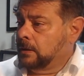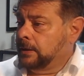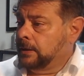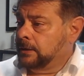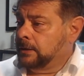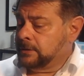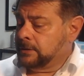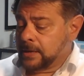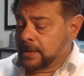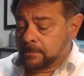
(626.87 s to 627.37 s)

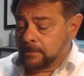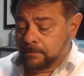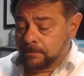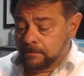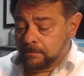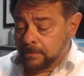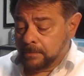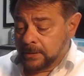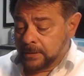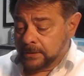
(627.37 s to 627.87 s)
Intake
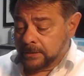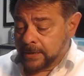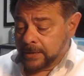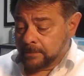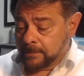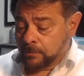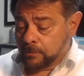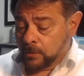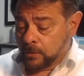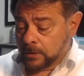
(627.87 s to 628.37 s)

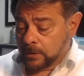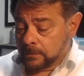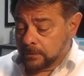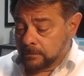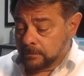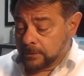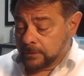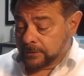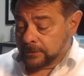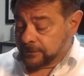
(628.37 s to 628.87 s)
port.
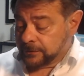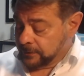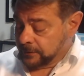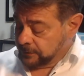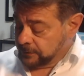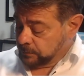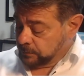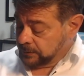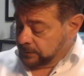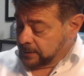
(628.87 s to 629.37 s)

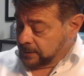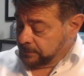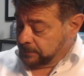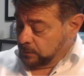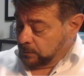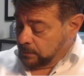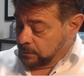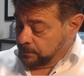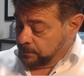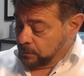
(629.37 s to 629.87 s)
This one has the
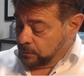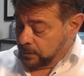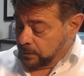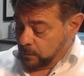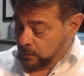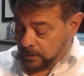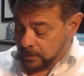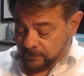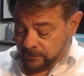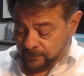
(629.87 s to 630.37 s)

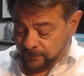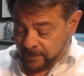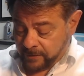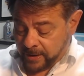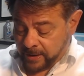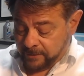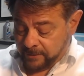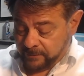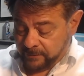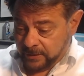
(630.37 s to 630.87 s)

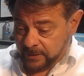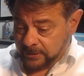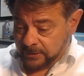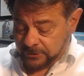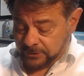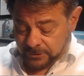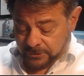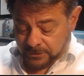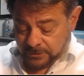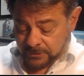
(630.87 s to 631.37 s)
1.15
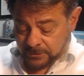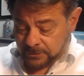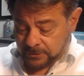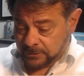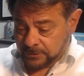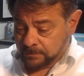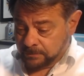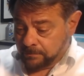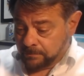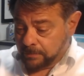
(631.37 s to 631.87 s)

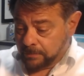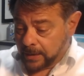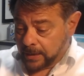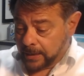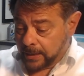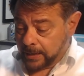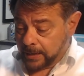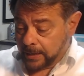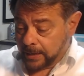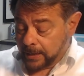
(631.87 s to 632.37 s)
inches
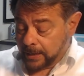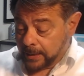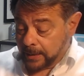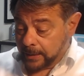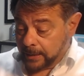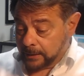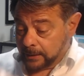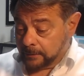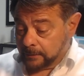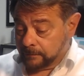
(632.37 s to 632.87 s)

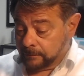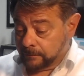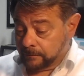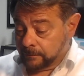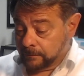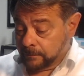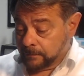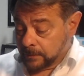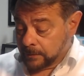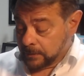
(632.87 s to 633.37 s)
by
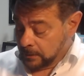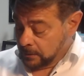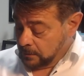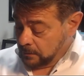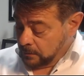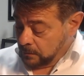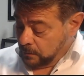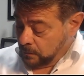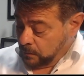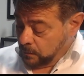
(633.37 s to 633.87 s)

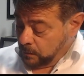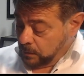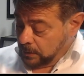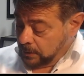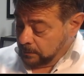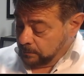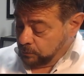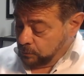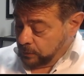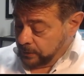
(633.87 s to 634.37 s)

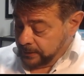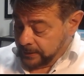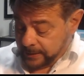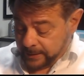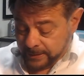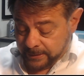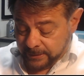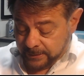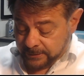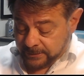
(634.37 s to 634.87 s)

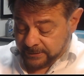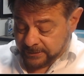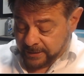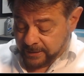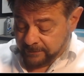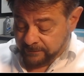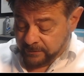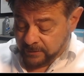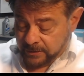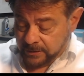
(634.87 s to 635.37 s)

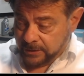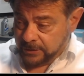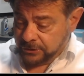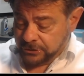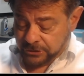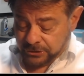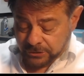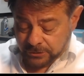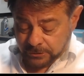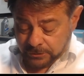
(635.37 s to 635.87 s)
1.97
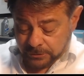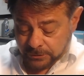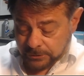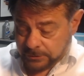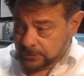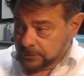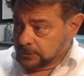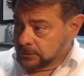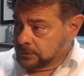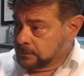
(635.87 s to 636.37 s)

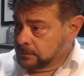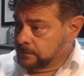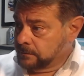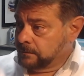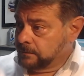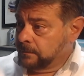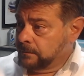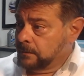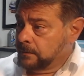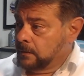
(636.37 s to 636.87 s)
inches,
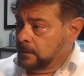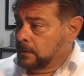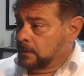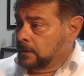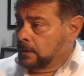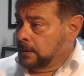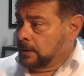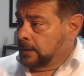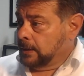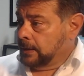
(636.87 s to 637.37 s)

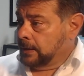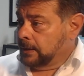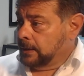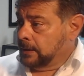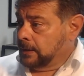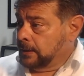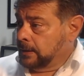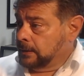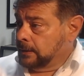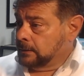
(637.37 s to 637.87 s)

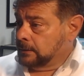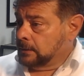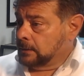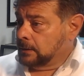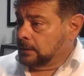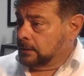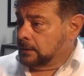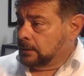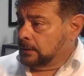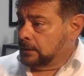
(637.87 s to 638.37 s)
and
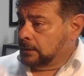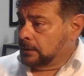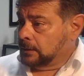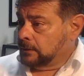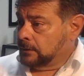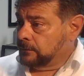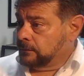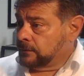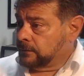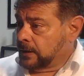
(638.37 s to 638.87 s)
it
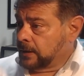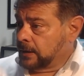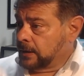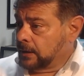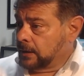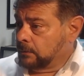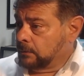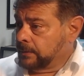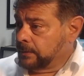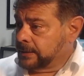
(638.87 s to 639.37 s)
is
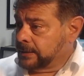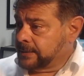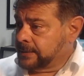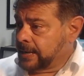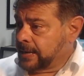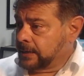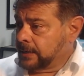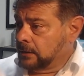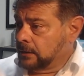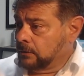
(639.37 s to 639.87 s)
a
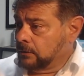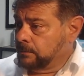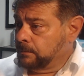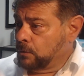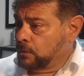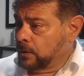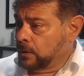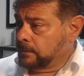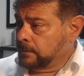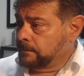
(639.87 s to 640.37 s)
rectangular
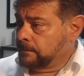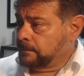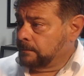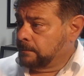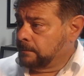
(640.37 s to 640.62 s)
port.